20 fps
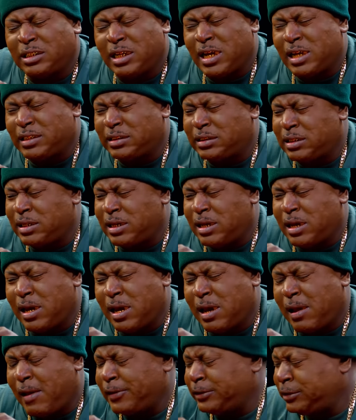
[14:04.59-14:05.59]
Yes, it
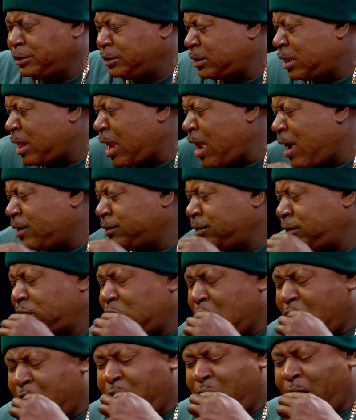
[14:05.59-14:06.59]
is. God
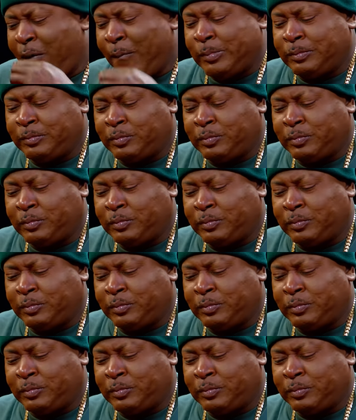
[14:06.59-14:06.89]
damn.